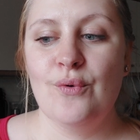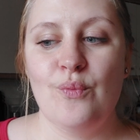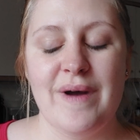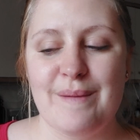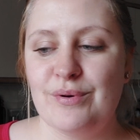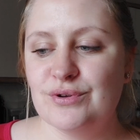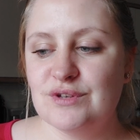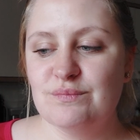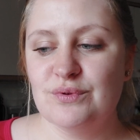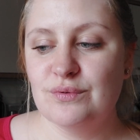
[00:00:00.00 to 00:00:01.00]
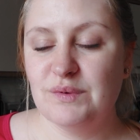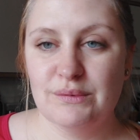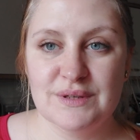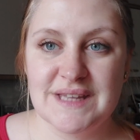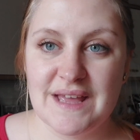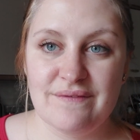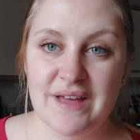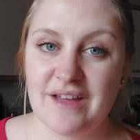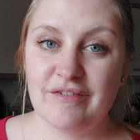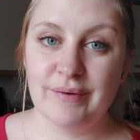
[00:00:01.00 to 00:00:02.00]
where possible we will save
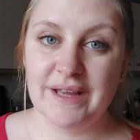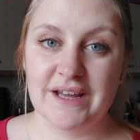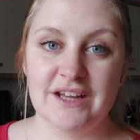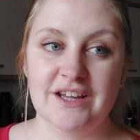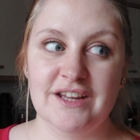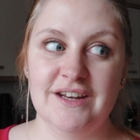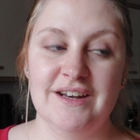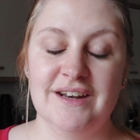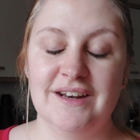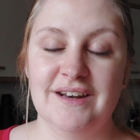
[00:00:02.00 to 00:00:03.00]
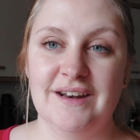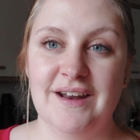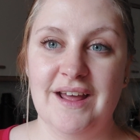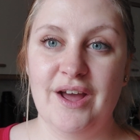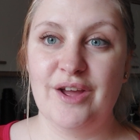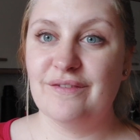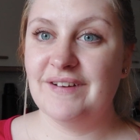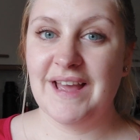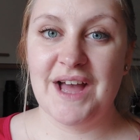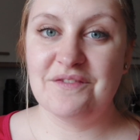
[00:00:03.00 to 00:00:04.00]
it if we can
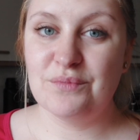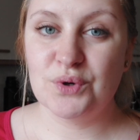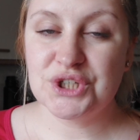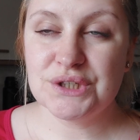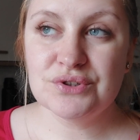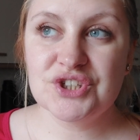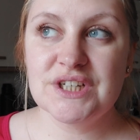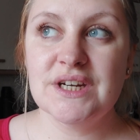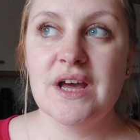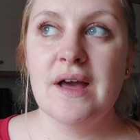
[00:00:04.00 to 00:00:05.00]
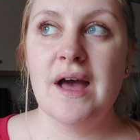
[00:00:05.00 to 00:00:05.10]
hopefully have more children.